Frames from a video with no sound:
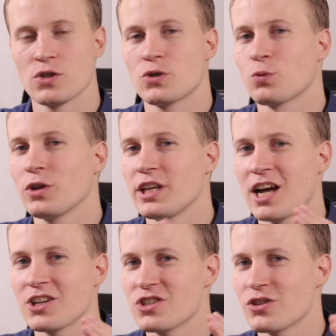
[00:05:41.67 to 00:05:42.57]
So it's really
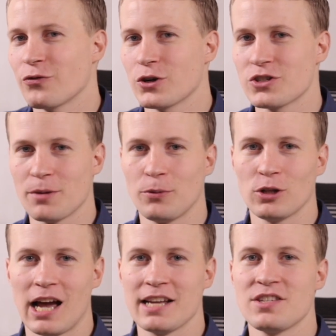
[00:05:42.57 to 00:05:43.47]
not just the first couple
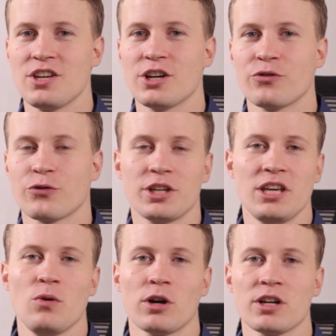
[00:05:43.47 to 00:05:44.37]
lines here for
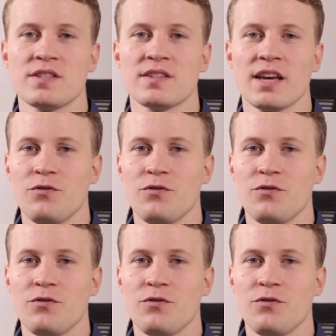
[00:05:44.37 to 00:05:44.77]
keywords.